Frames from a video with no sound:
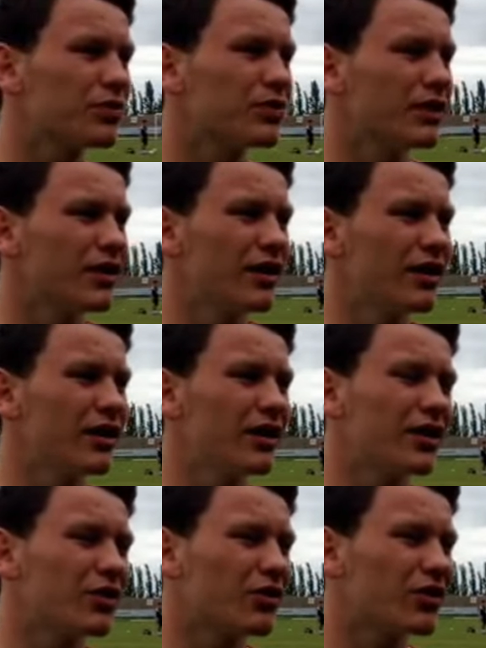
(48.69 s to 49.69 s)
I
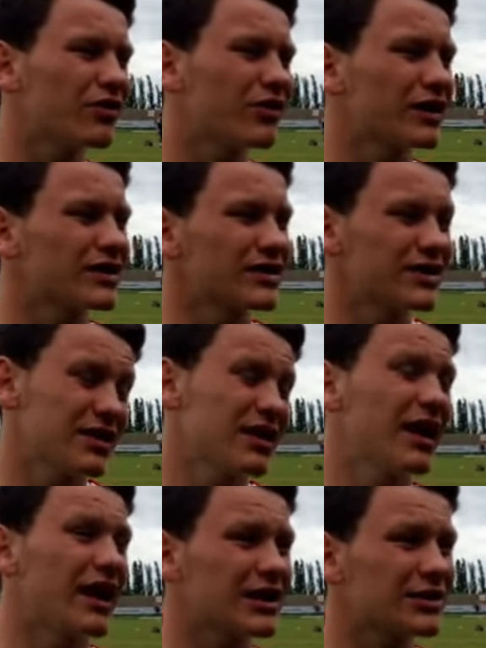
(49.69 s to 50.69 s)
know what the fans
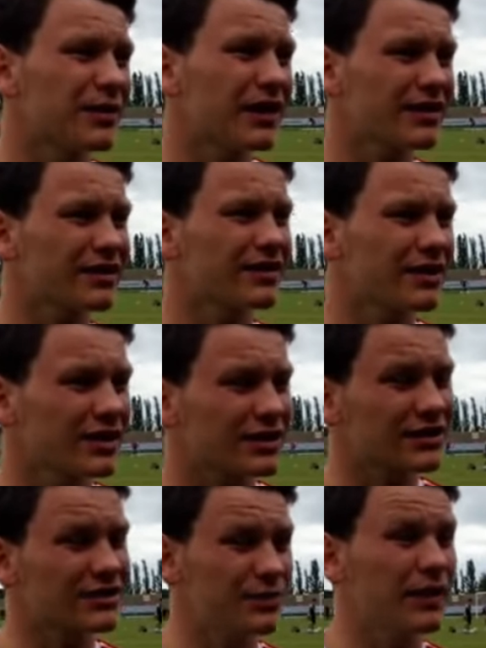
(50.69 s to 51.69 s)

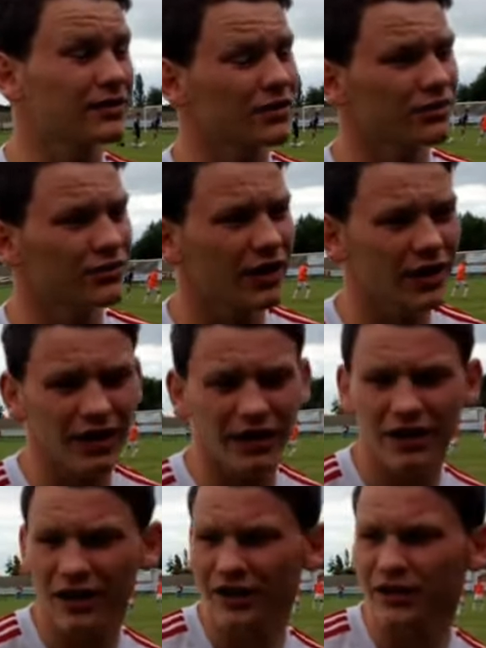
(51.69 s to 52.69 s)
expect of the
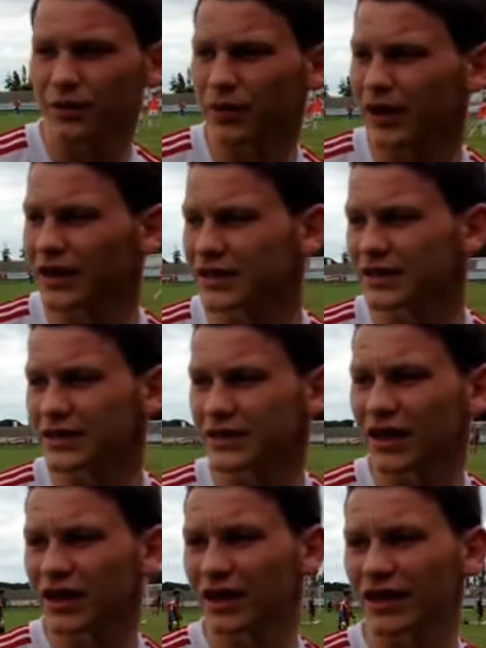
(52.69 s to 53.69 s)
players and
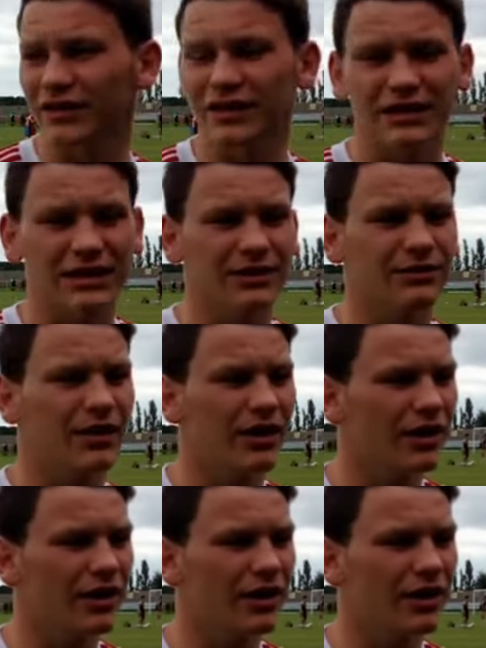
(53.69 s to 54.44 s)
the team.